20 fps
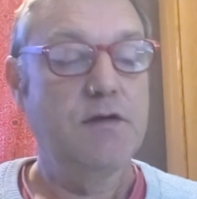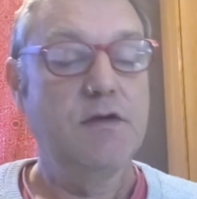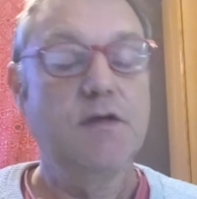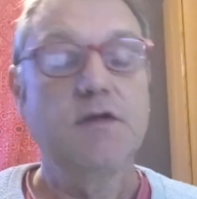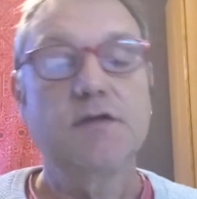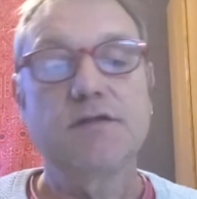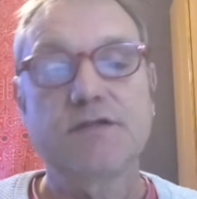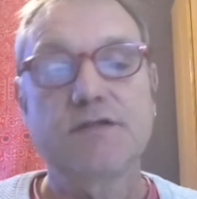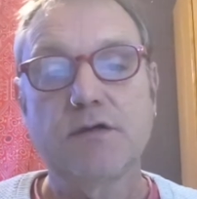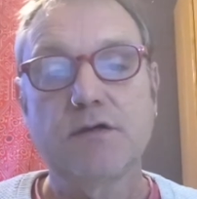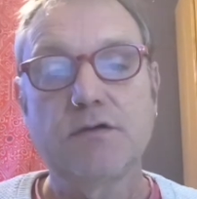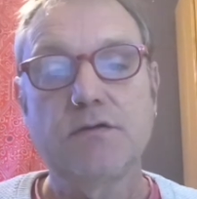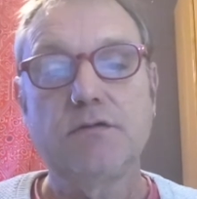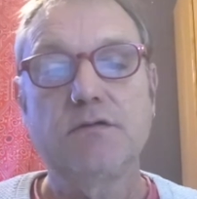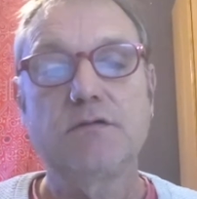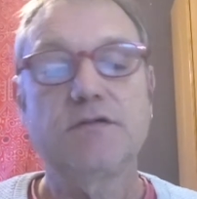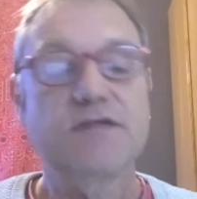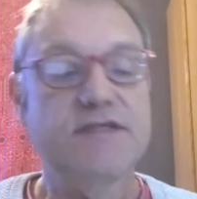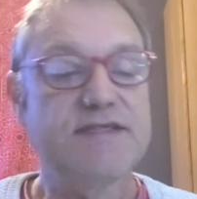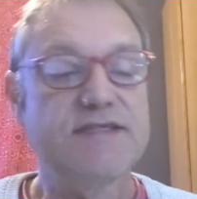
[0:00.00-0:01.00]
So,
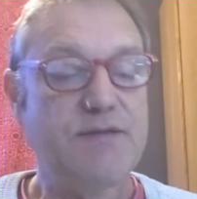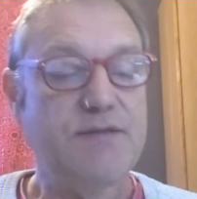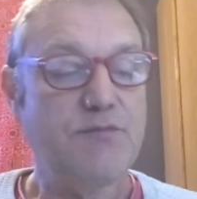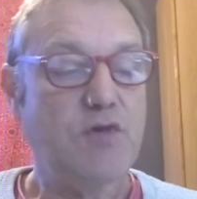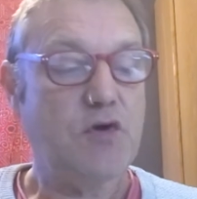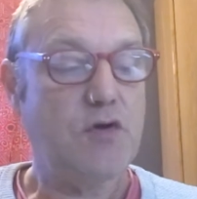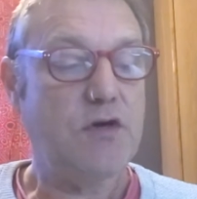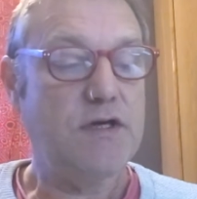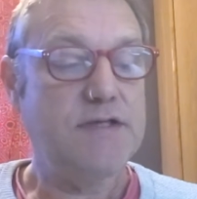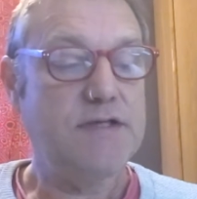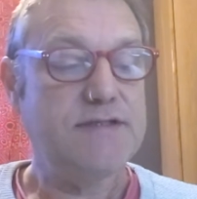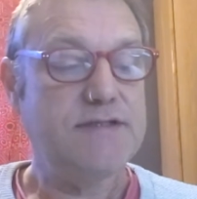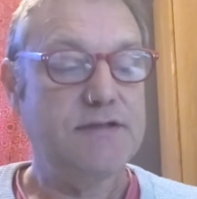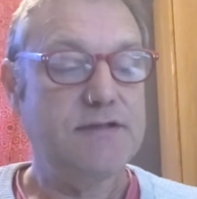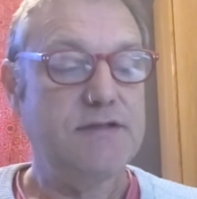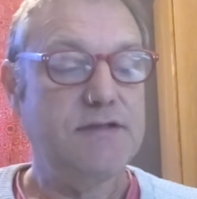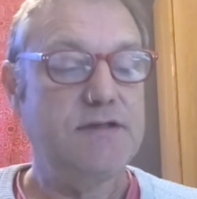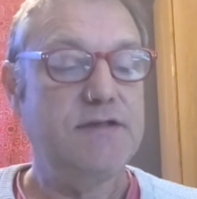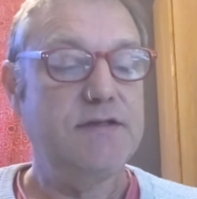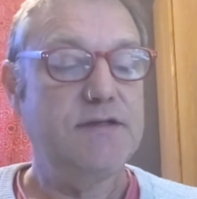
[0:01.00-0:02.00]
to summarise,
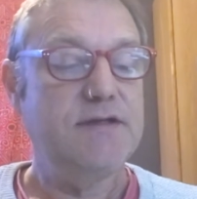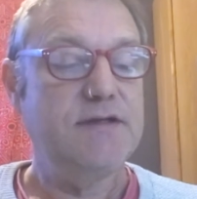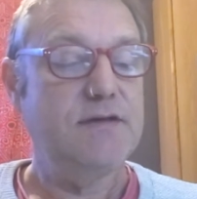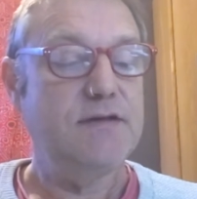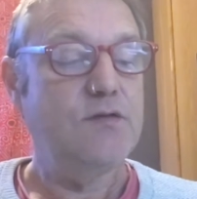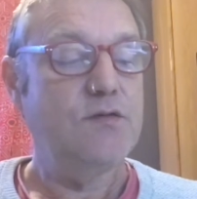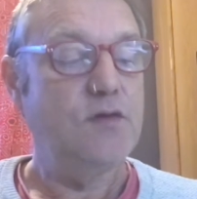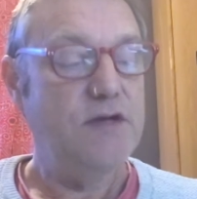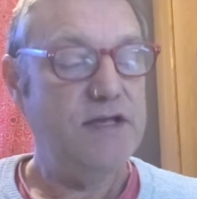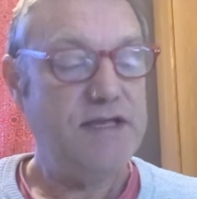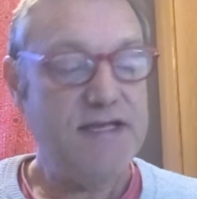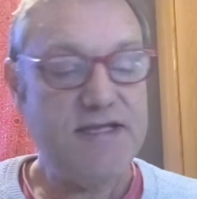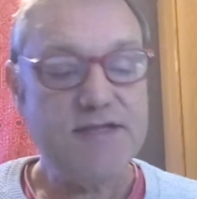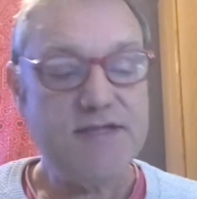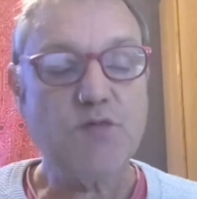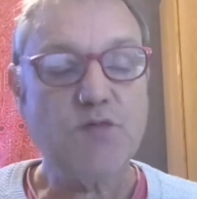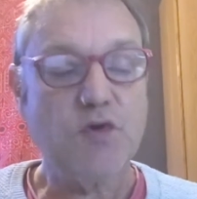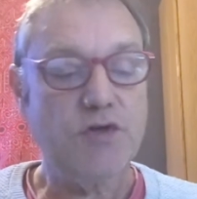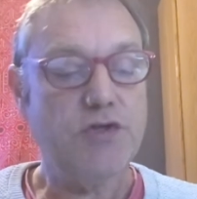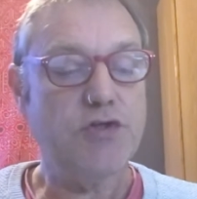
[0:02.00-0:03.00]
here's
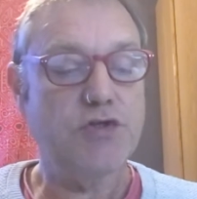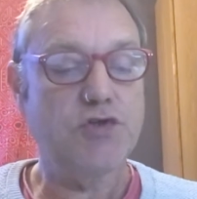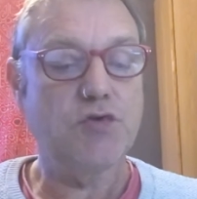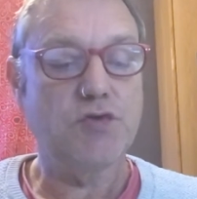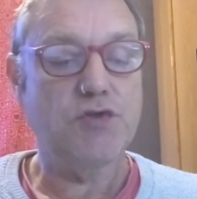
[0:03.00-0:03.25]
what you should